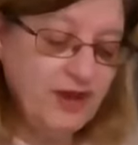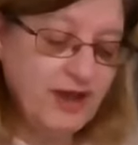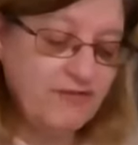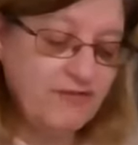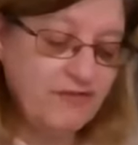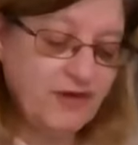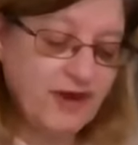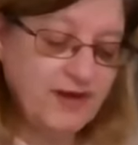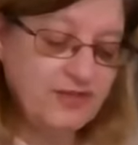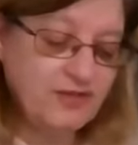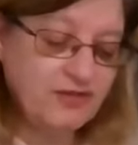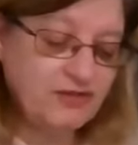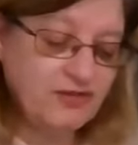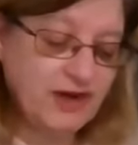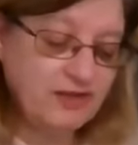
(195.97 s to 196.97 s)
and find the
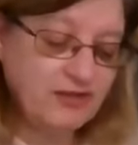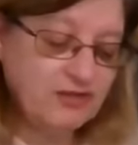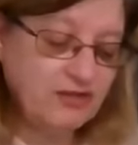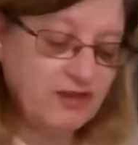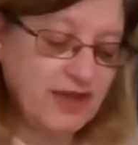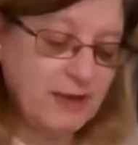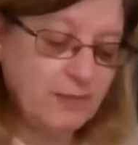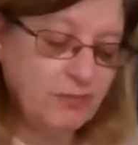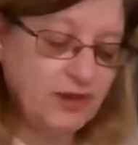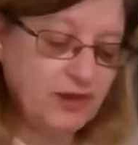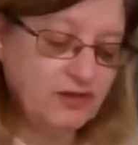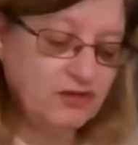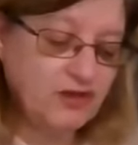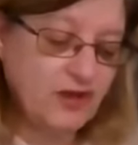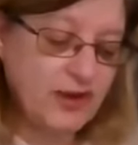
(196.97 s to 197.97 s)
strength to keep
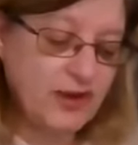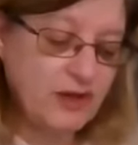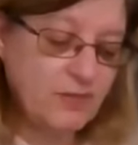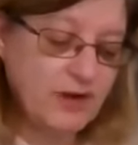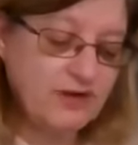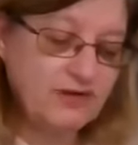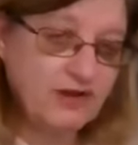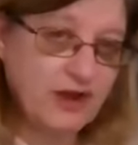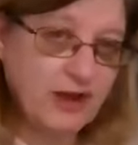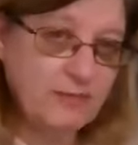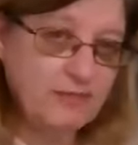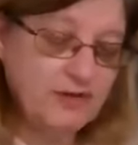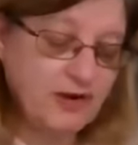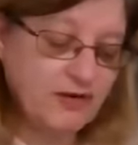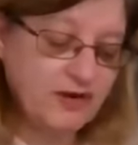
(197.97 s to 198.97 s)
things going when
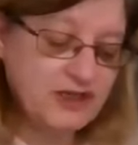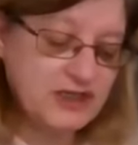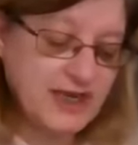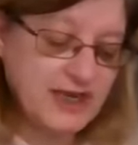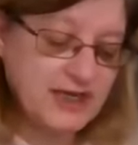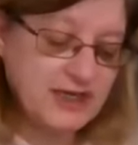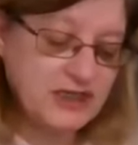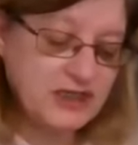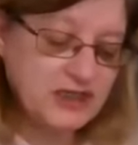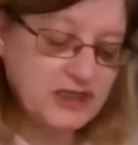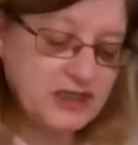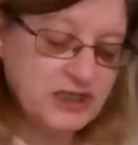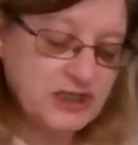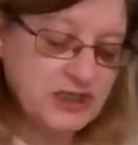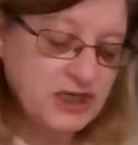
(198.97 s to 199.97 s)
times are a challenge.